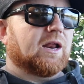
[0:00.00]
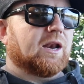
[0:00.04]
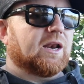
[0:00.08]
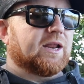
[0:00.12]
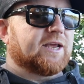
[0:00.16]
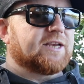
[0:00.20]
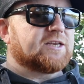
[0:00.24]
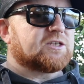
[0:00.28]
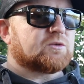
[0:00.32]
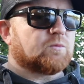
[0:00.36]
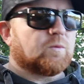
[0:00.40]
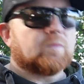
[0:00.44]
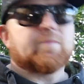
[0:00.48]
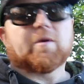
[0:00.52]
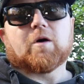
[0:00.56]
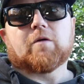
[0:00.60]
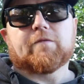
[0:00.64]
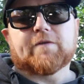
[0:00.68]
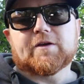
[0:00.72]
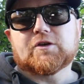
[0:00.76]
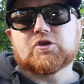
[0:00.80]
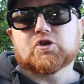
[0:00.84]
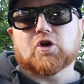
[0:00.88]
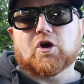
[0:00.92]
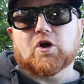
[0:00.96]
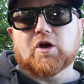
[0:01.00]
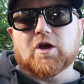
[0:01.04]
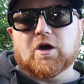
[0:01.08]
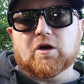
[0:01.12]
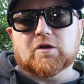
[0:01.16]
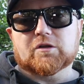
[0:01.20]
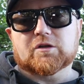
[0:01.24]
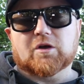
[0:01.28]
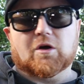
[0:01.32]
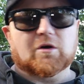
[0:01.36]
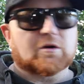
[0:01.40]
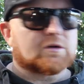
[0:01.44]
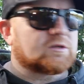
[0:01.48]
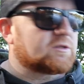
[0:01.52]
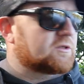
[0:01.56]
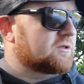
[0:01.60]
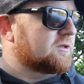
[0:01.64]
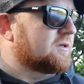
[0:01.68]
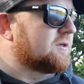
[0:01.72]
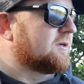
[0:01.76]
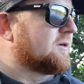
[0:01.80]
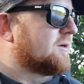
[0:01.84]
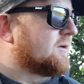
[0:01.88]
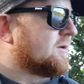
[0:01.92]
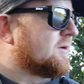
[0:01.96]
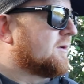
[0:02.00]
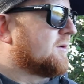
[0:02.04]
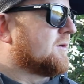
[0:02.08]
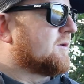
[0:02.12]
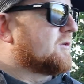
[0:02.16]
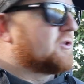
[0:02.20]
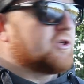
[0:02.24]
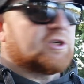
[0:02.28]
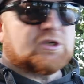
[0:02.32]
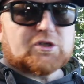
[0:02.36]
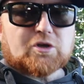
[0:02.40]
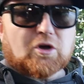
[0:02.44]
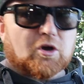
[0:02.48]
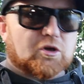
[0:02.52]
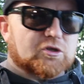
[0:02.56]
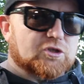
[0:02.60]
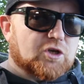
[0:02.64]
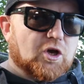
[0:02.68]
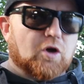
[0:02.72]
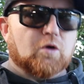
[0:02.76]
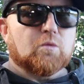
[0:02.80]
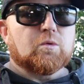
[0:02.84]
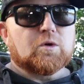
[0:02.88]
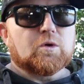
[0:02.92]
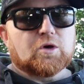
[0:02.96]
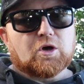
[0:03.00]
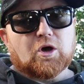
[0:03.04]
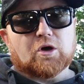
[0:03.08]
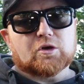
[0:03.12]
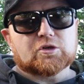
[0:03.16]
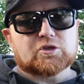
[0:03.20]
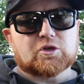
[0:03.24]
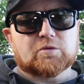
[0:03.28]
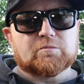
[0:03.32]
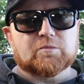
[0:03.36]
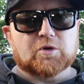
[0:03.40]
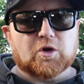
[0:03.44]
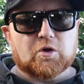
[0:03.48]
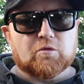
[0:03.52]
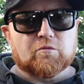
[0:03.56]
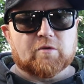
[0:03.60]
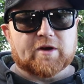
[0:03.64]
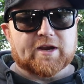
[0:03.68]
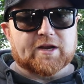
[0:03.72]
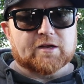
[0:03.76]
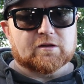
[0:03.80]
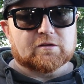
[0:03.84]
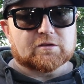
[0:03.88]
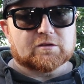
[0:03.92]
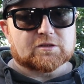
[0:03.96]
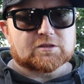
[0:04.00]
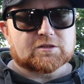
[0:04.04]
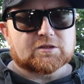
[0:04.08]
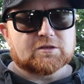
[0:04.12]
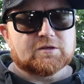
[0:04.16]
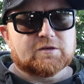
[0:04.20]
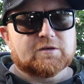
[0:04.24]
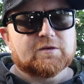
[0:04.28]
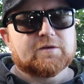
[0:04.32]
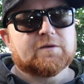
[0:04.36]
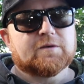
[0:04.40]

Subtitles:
at least we both enjoy hot dogs. She's also got some new reels.